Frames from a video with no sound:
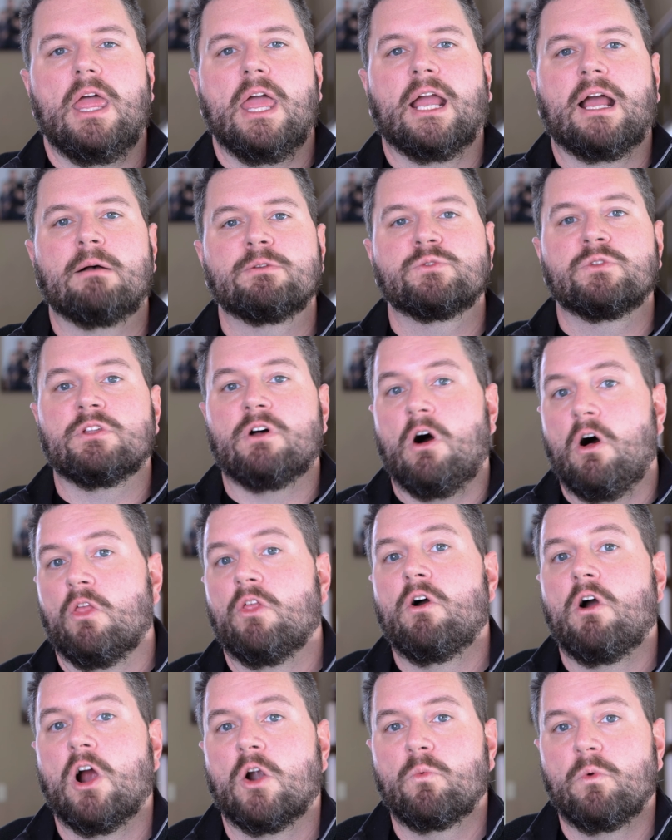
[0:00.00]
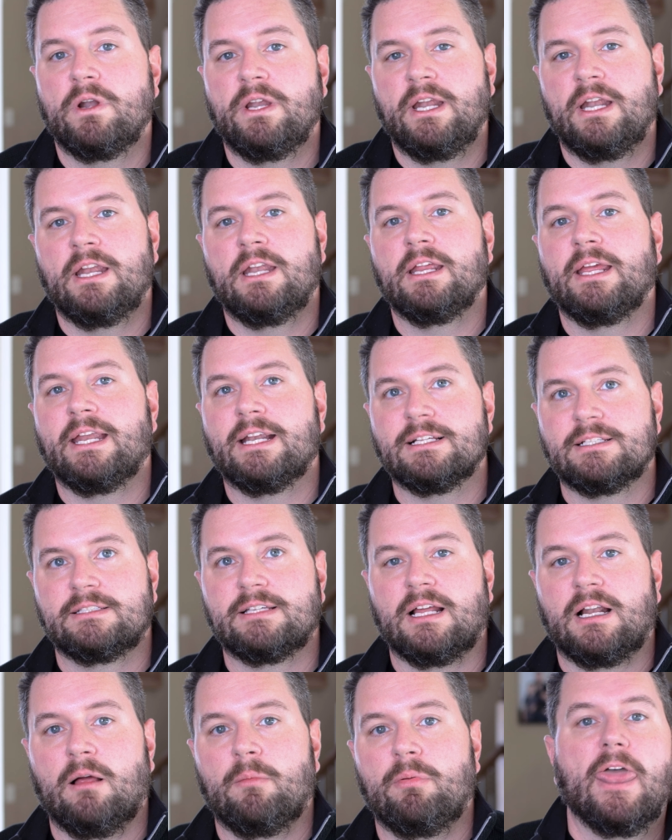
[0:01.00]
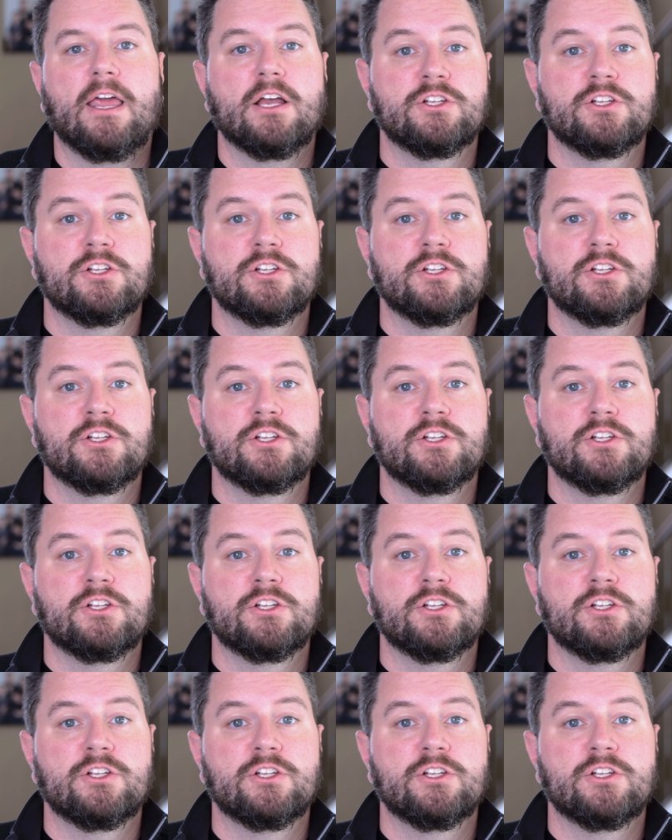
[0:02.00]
It comes with all the hardware needed to get it set up,